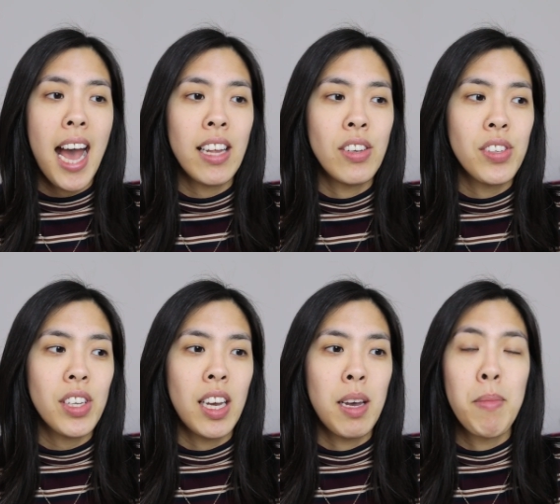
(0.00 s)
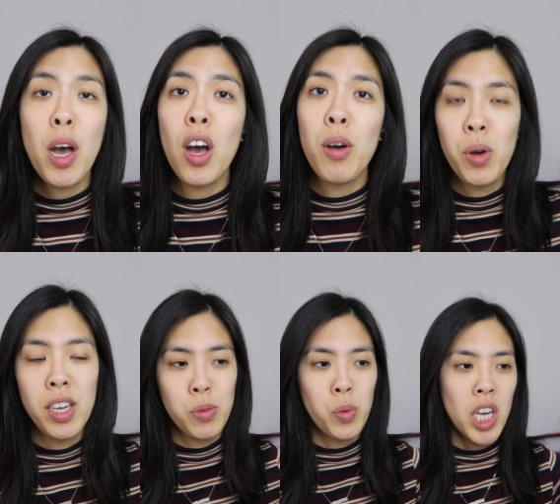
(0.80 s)
and um, her
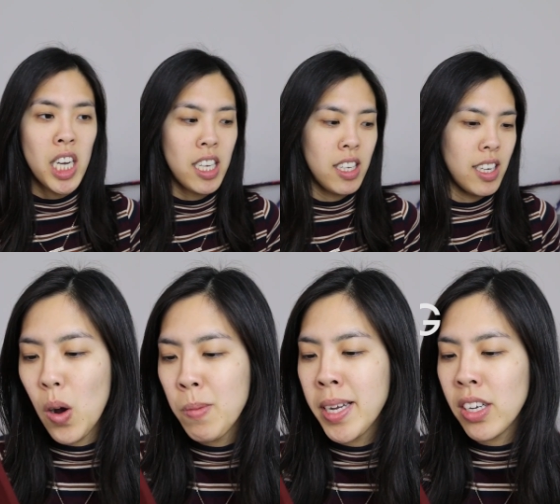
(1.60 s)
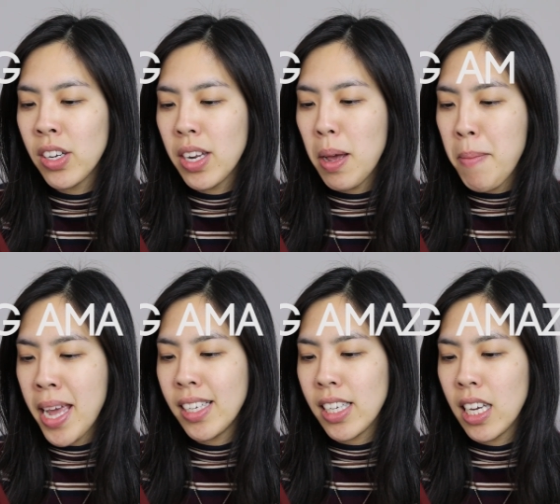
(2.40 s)
words were, oh my God,
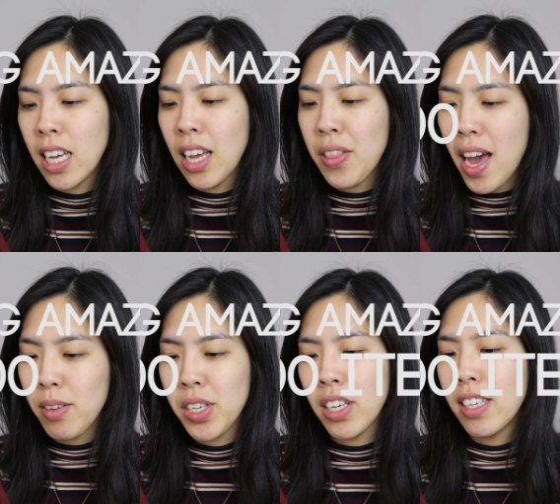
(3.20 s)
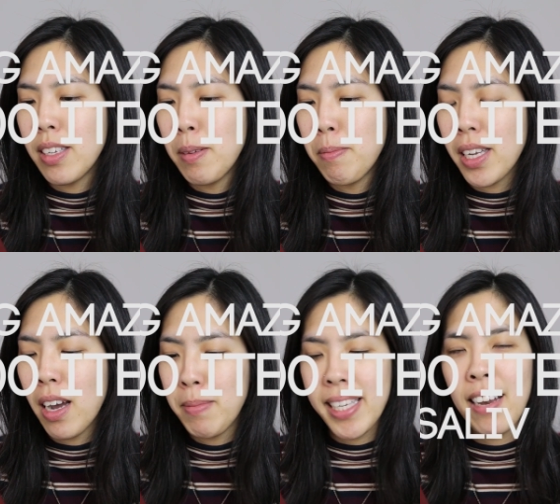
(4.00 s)
amazing, a thousand items,
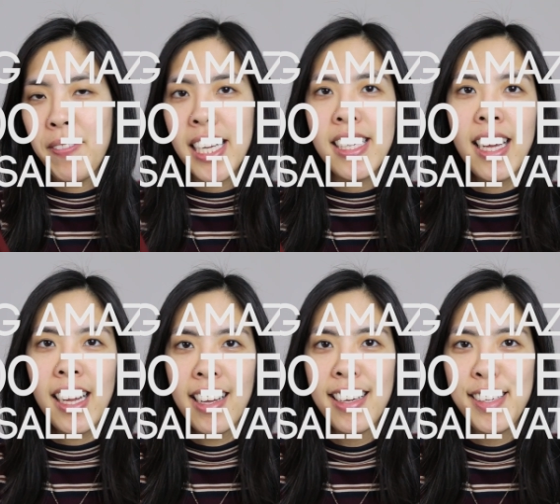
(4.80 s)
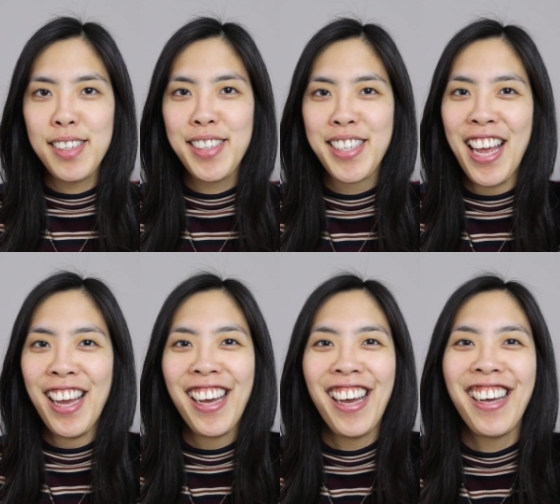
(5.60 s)
I'm salivating. So
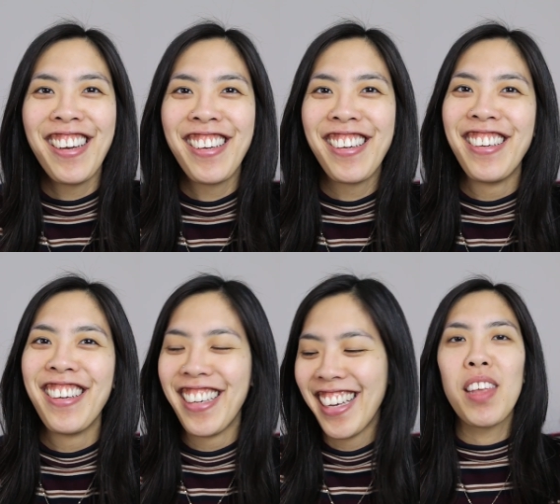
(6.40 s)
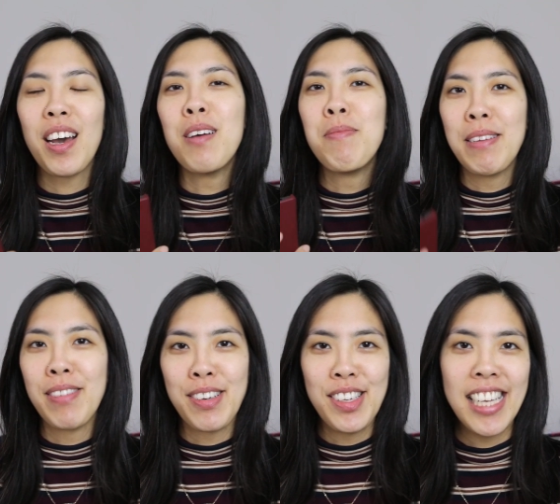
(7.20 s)
I'll be
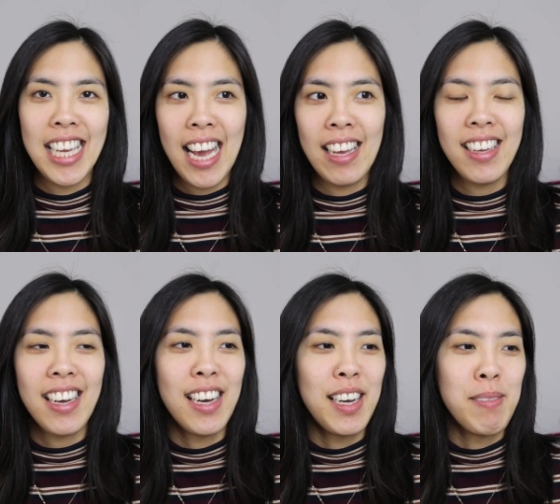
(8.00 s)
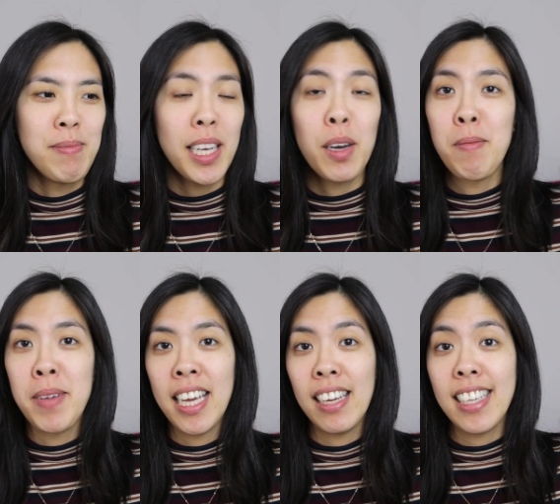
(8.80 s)
recruiting Kate um, to help
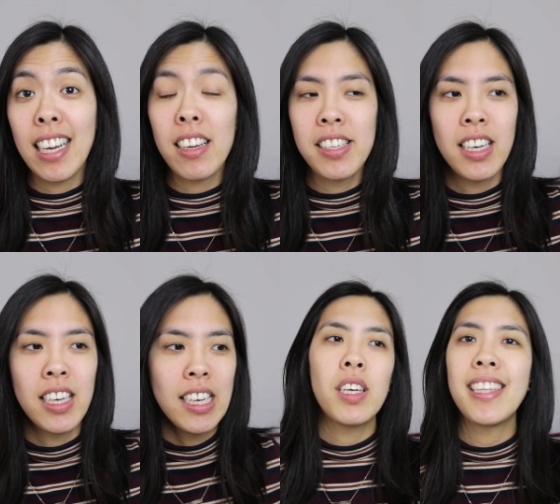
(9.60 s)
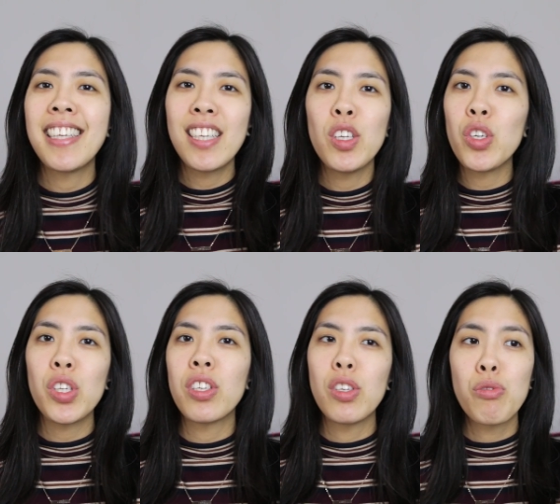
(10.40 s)
me declutter. And this isn't
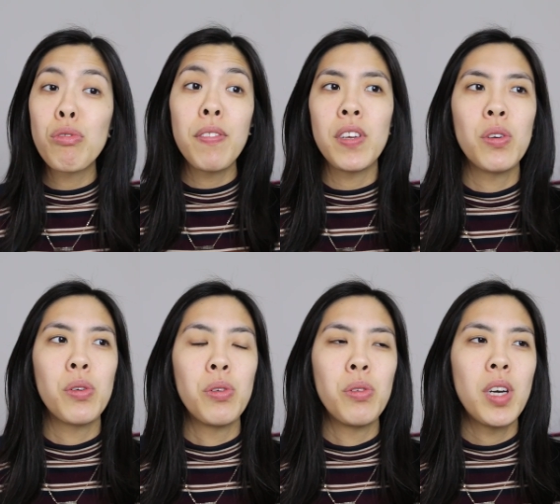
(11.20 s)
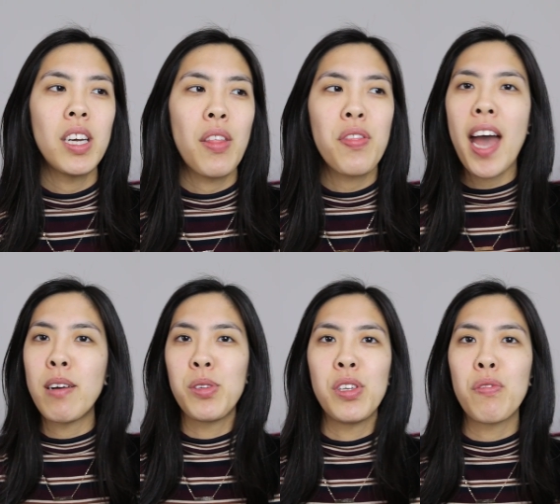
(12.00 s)
just a trivial a
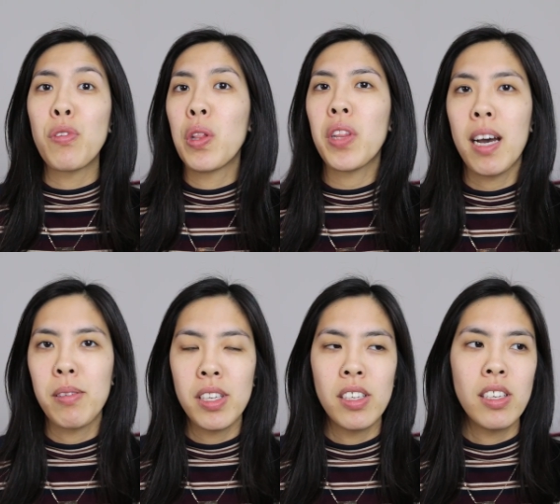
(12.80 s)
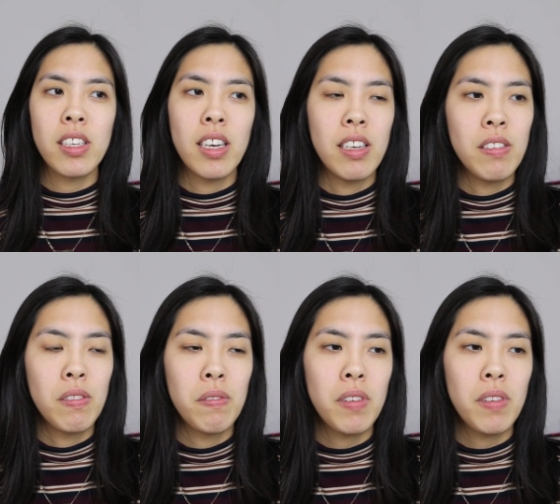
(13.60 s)
thousand for a thousand kind of